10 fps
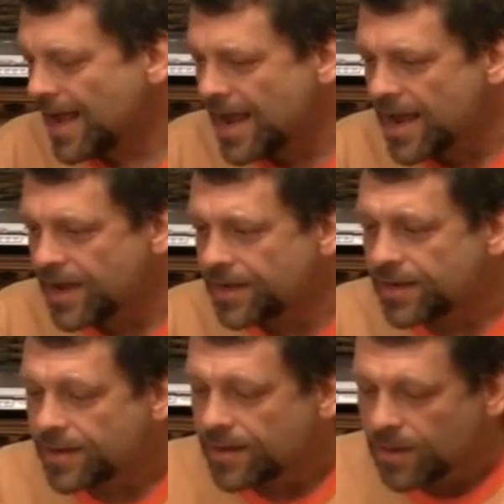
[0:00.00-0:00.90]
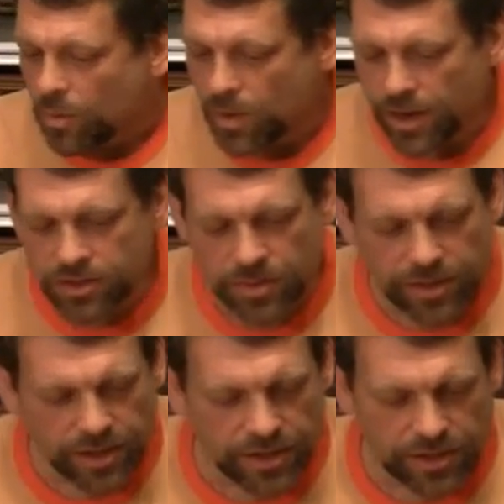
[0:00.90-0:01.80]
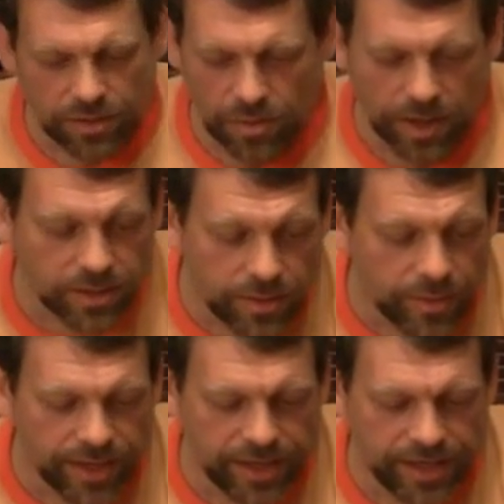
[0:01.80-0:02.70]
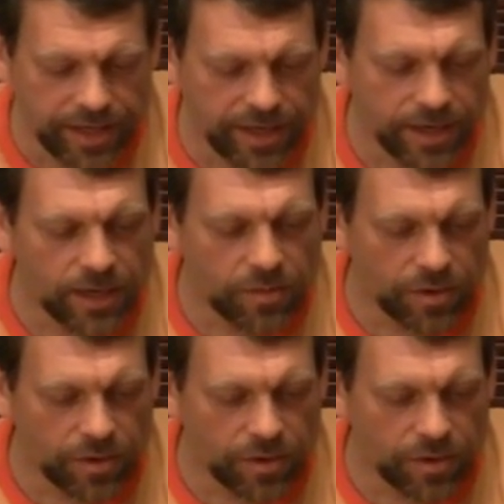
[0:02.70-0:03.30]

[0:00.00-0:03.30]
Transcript: And what else are we going to do? What else are we going to need?